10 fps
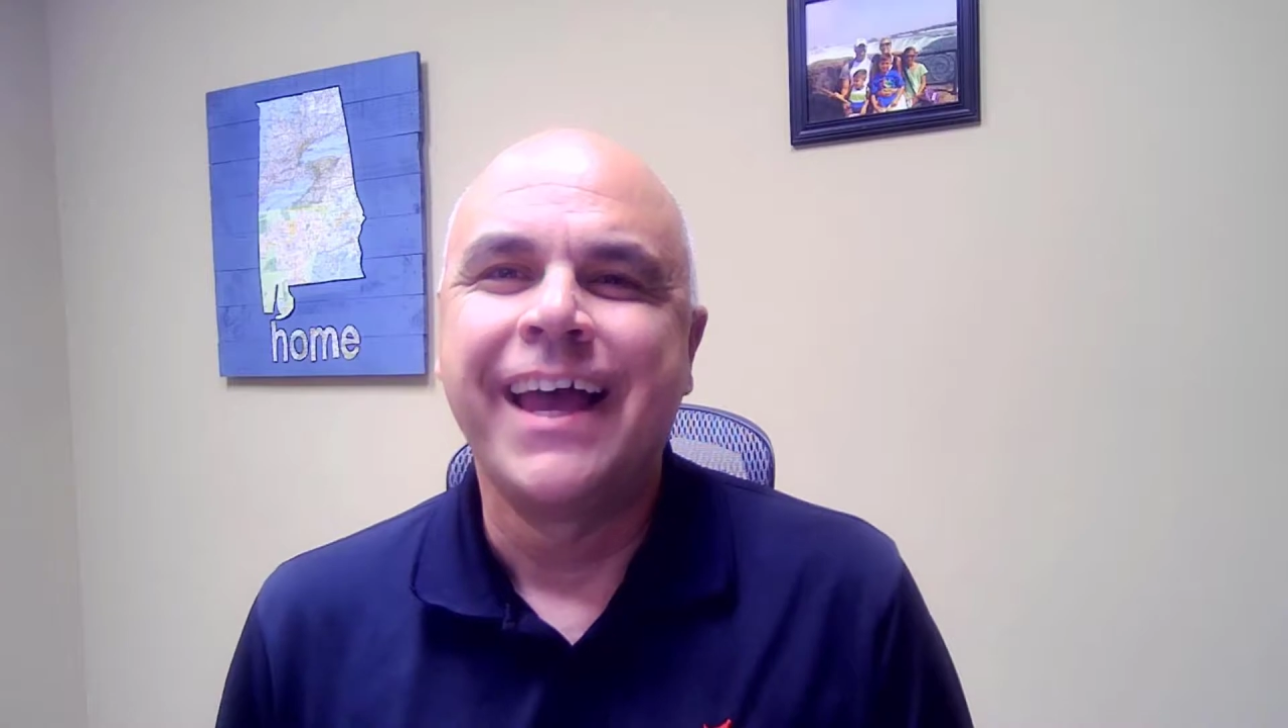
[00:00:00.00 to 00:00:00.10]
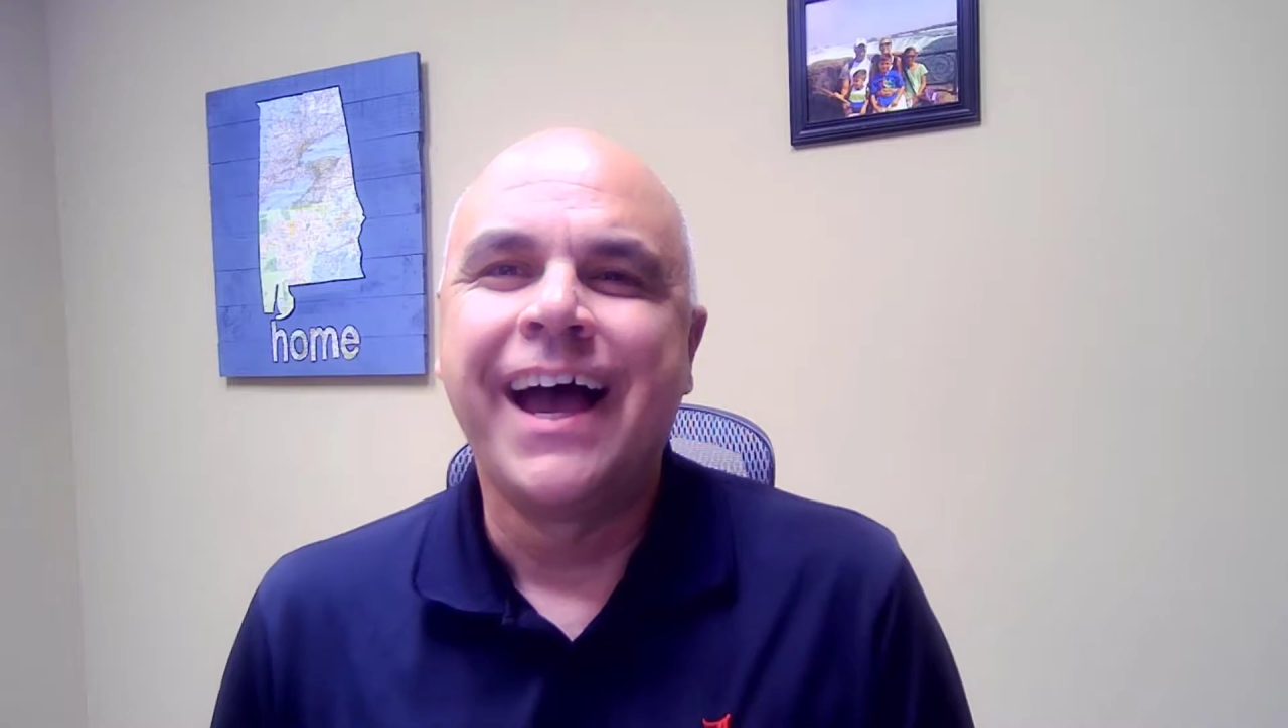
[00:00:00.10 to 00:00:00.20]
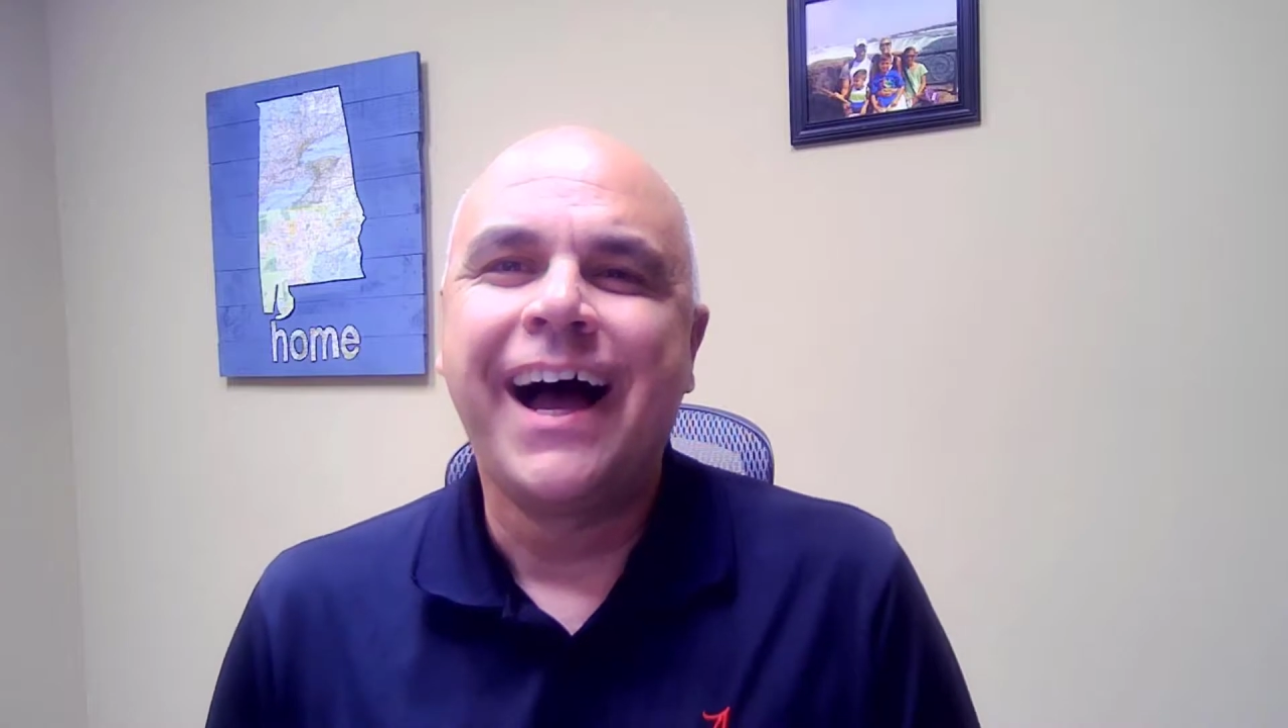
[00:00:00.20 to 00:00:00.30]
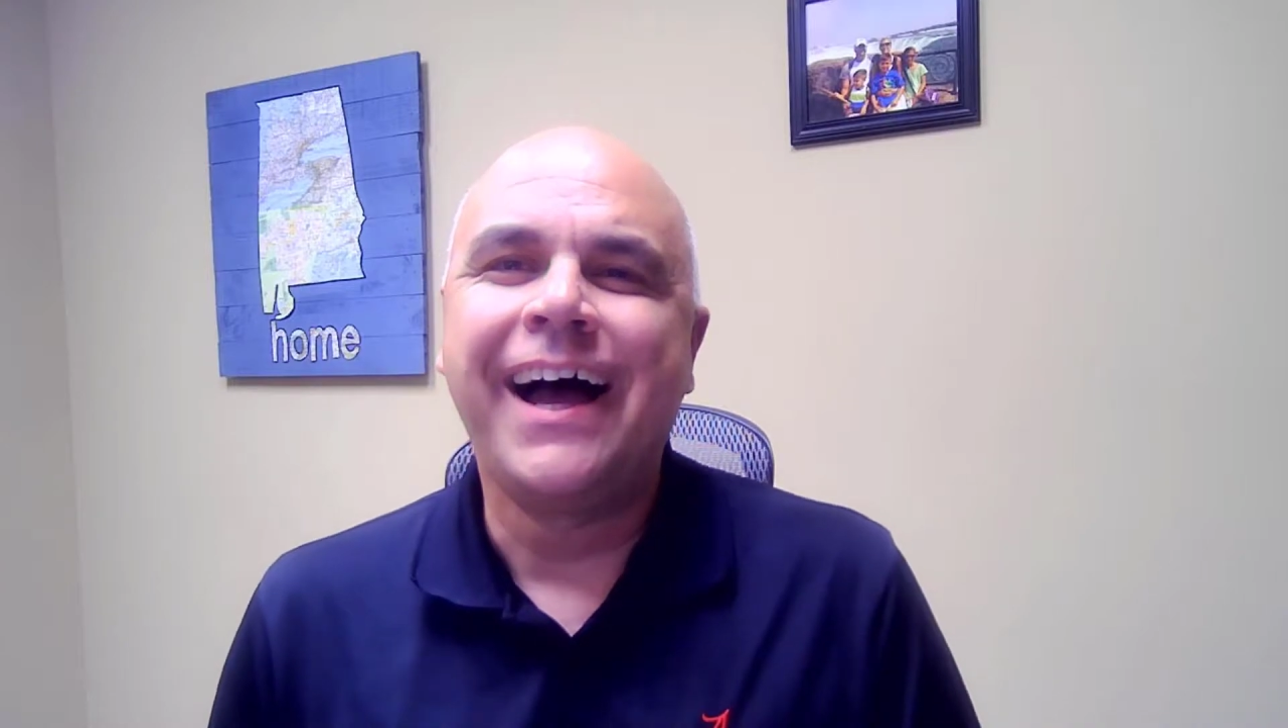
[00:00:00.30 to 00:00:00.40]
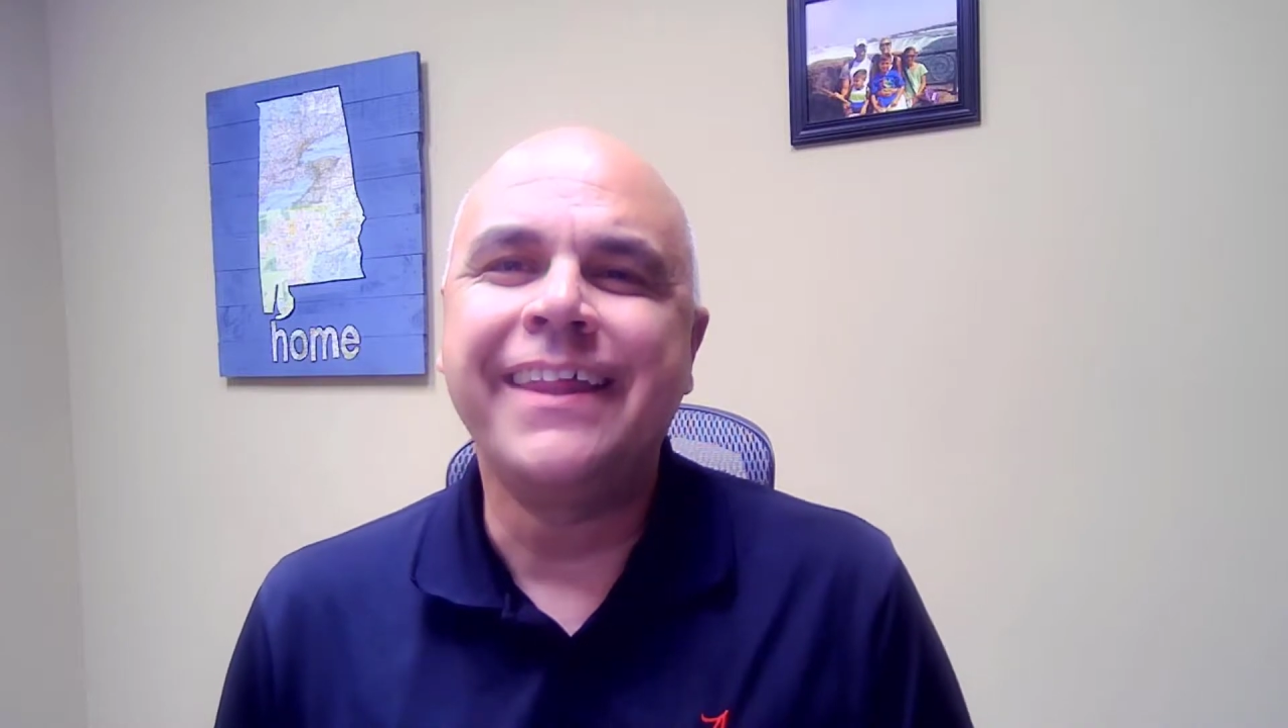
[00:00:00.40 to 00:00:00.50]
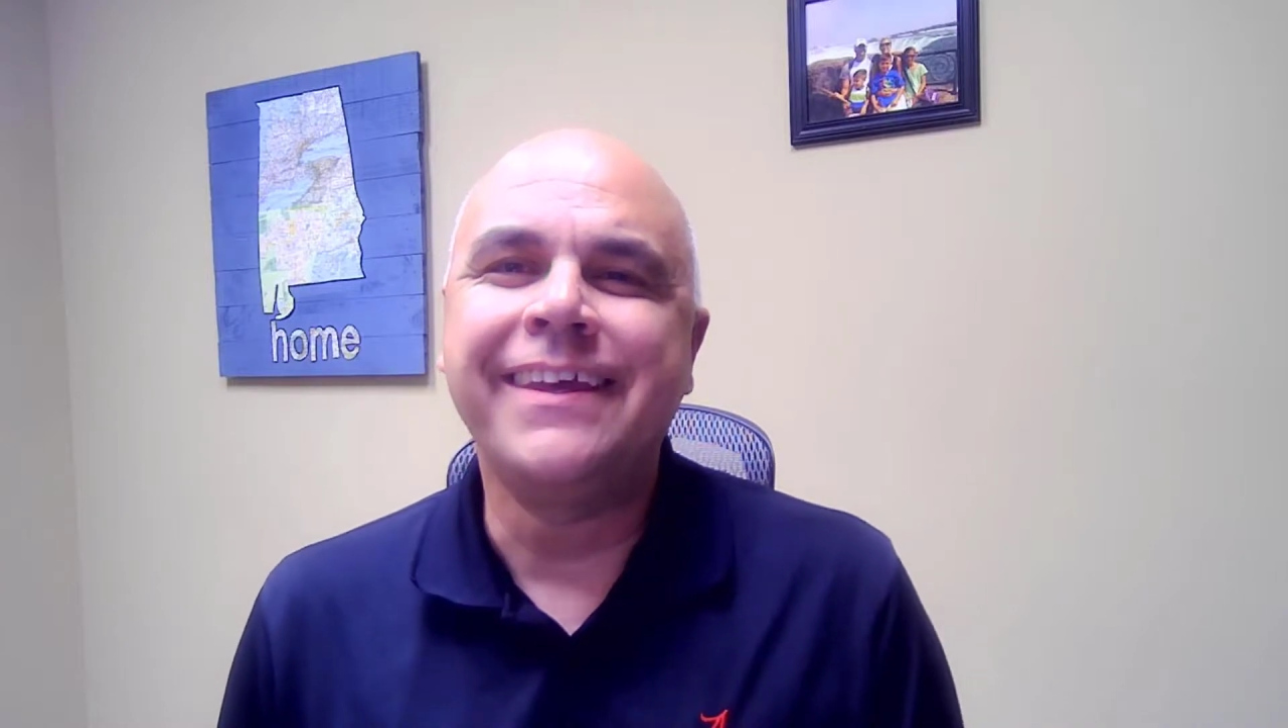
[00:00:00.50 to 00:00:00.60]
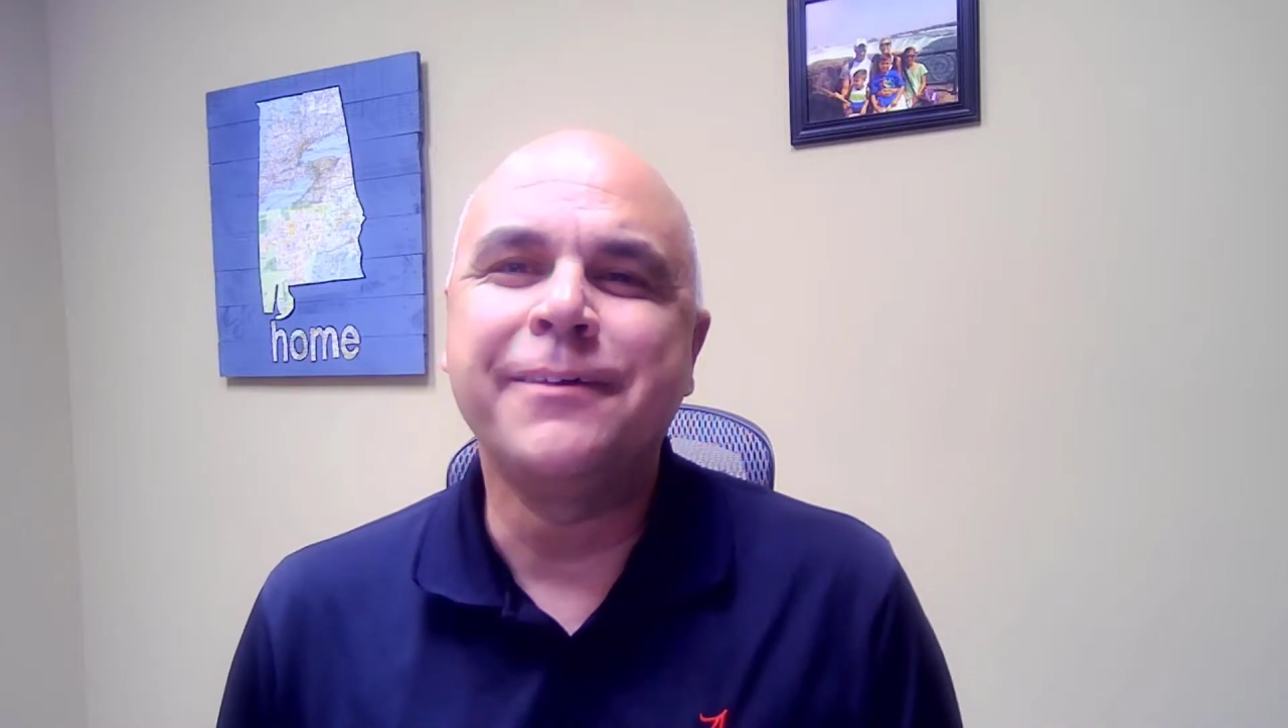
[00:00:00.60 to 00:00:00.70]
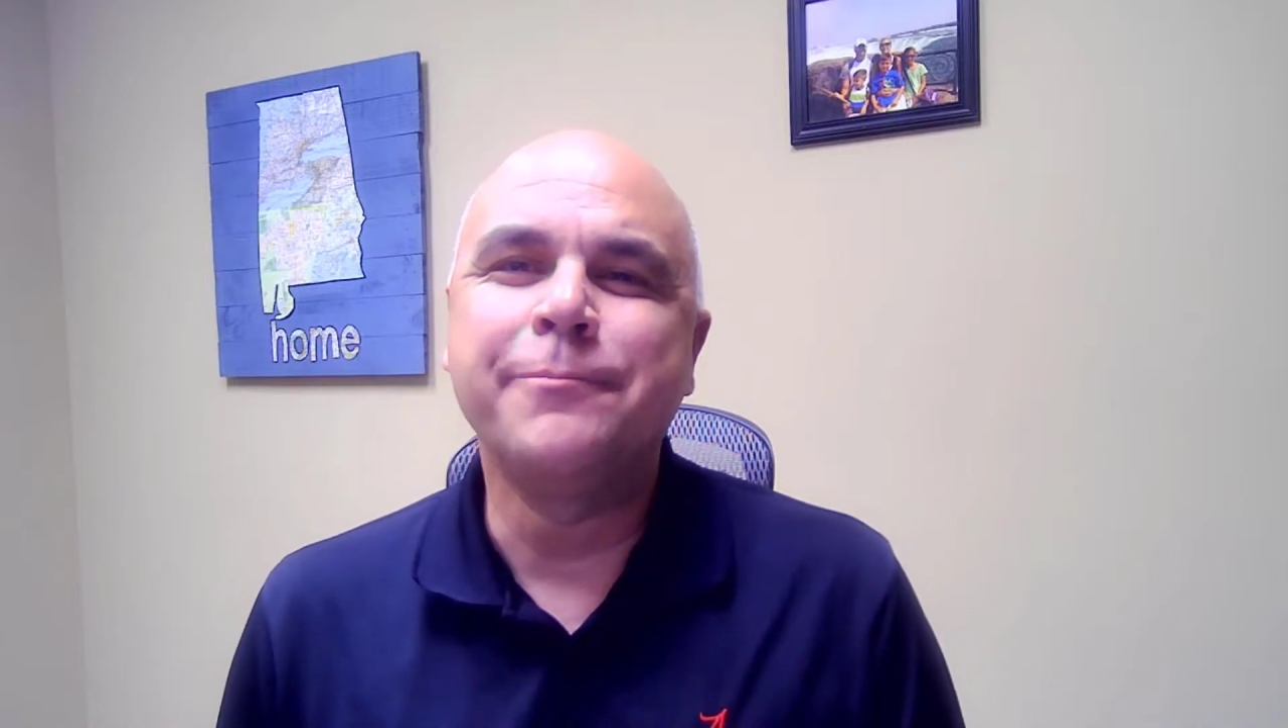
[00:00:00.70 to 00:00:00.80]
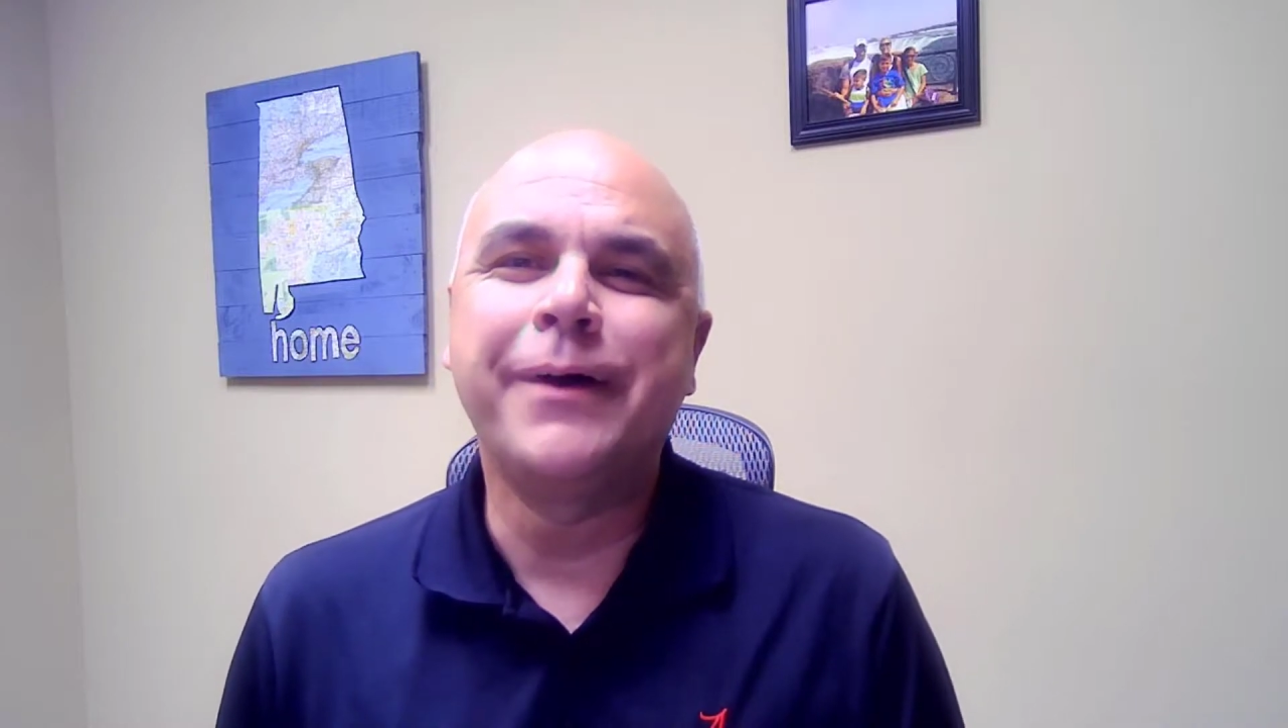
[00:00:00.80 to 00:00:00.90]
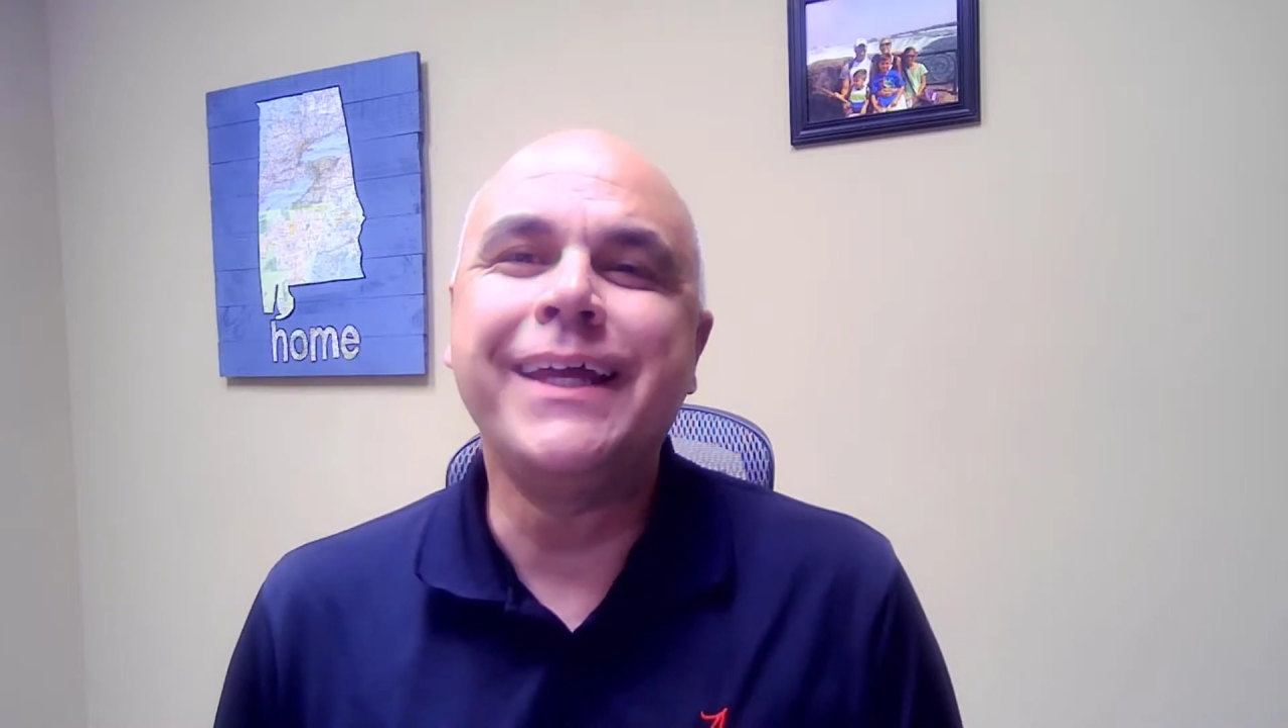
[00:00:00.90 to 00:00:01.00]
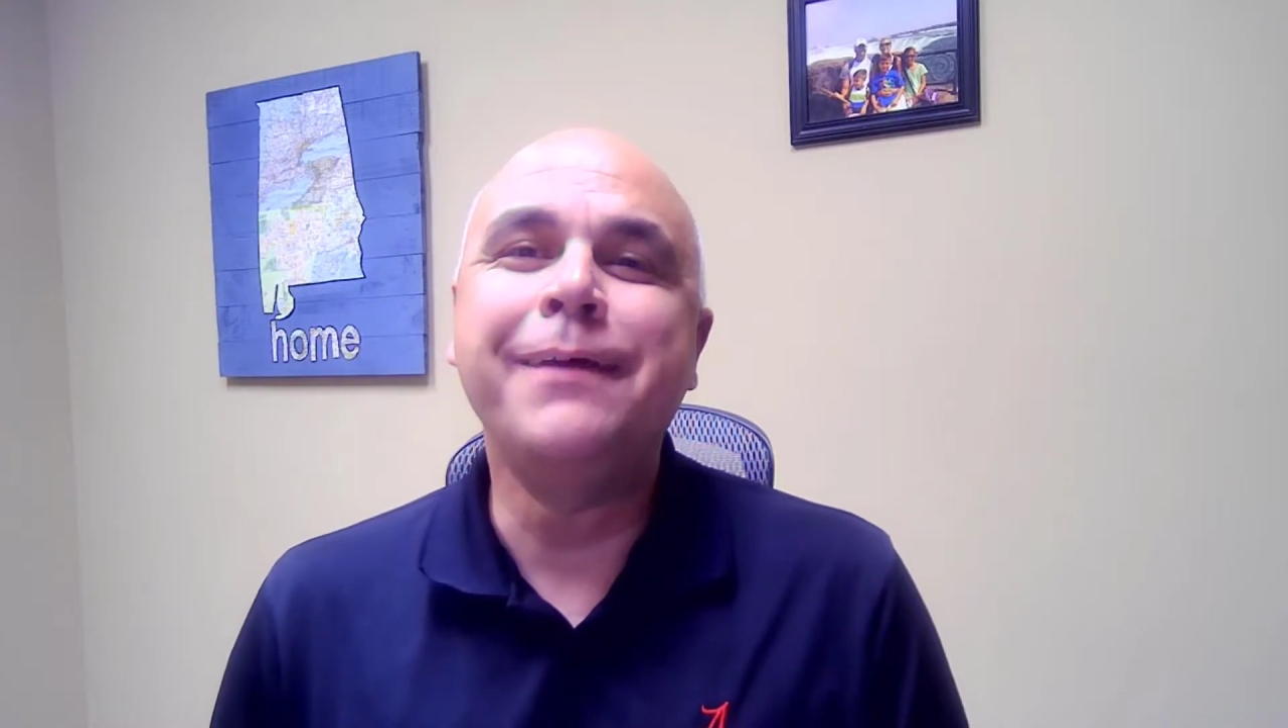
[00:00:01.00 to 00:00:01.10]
Hi there, my